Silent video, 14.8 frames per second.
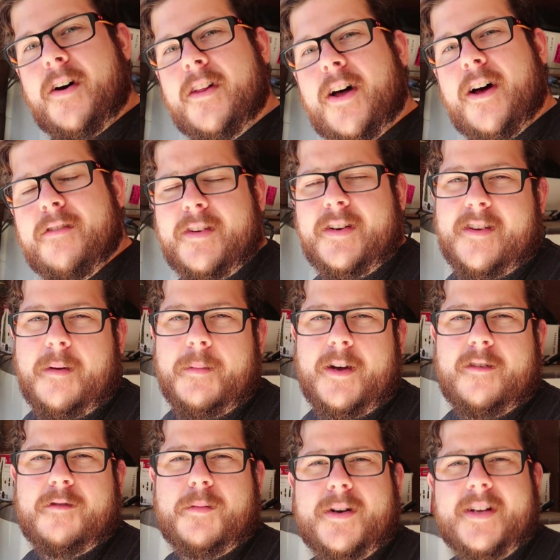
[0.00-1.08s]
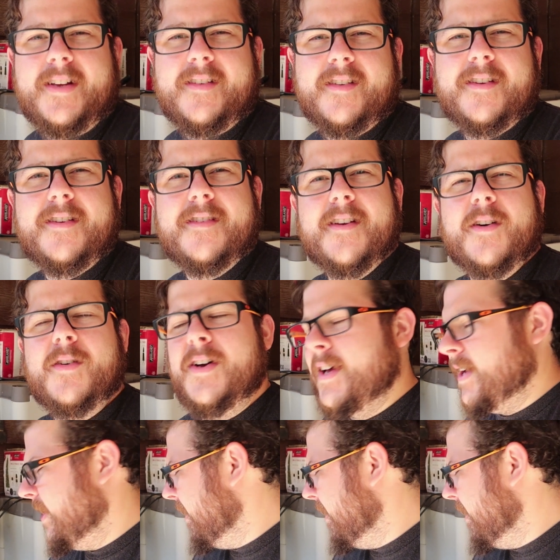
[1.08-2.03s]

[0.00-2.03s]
fall off, and it's coming off pretty easily. So